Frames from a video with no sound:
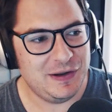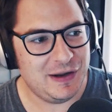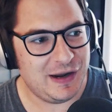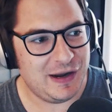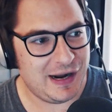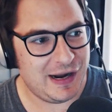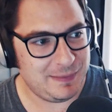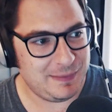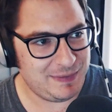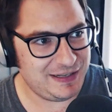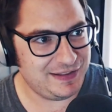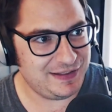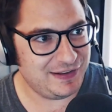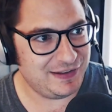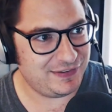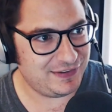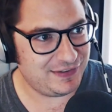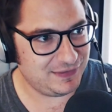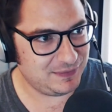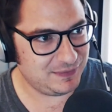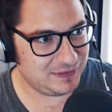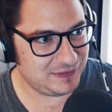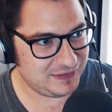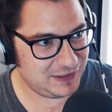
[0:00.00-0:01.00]
I mean this
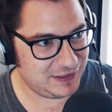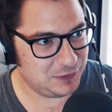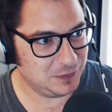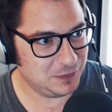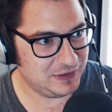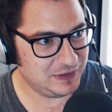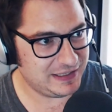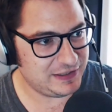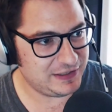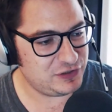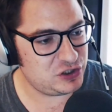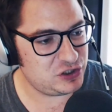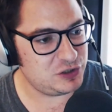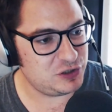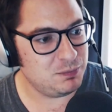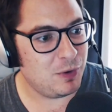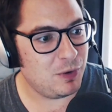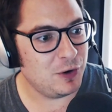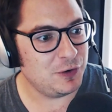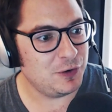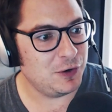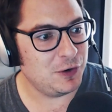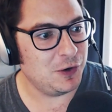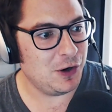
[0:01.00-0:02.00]
literally
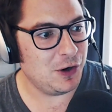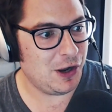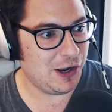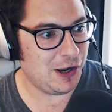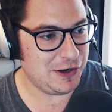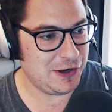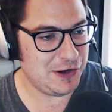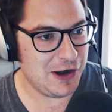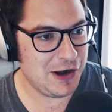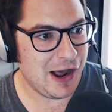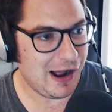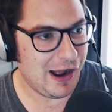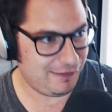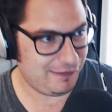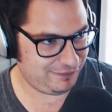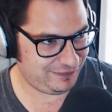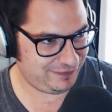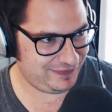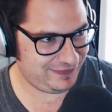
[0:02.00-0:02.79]
smarter enough